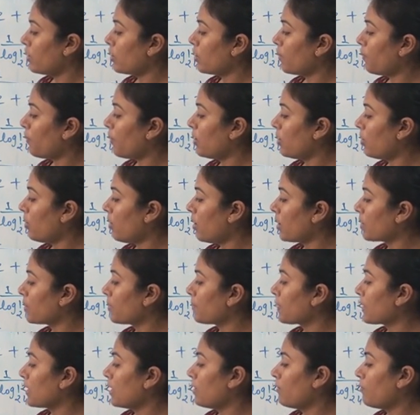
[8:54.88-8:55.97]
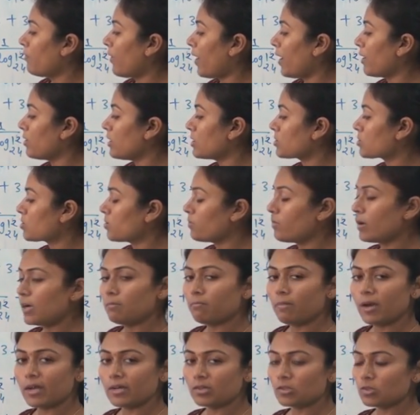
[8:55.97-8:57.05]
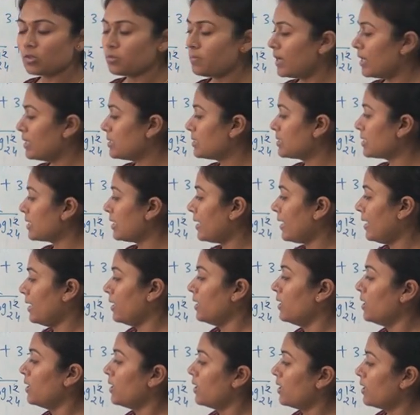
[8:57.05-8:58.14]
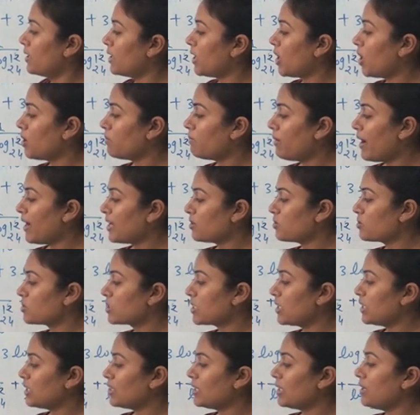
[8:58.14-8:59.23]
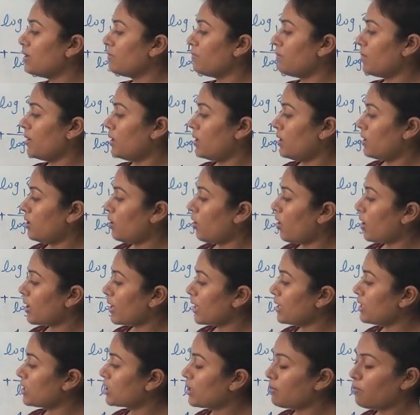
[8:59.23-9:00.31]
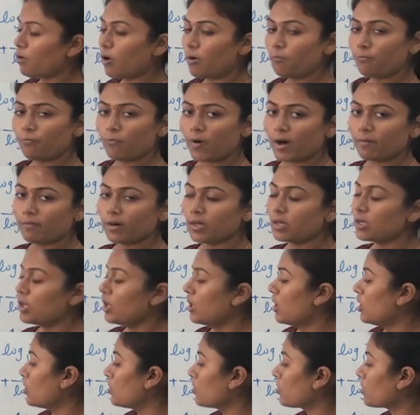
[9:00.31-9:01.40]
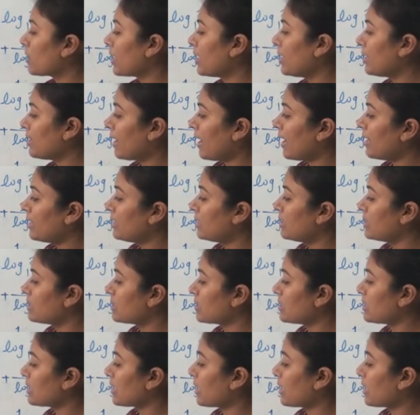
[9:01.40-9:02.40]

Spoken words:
upon log 5 raised to 1 by 2 base a. Now by using the logarithm of power, you can write this is